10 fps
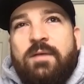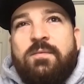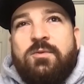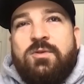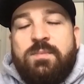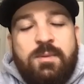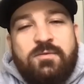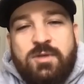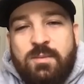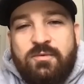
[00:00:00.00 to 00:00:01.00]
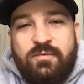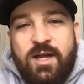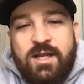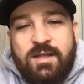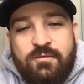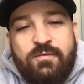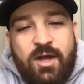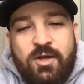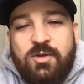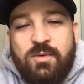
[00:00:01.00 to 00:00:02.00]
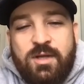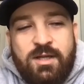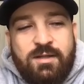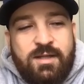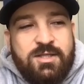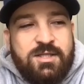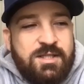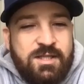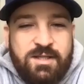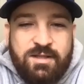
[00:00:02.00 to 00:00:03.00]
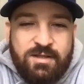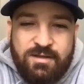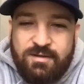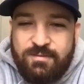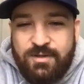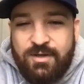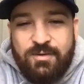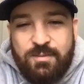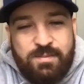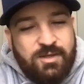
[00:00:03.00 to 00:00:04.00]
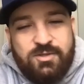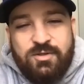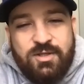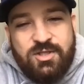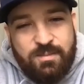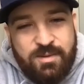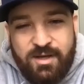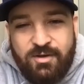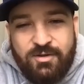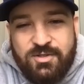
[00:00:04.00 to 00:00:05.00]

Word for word: have trouble finding the value in it. They just see the, you know, the picture, the JPEG on the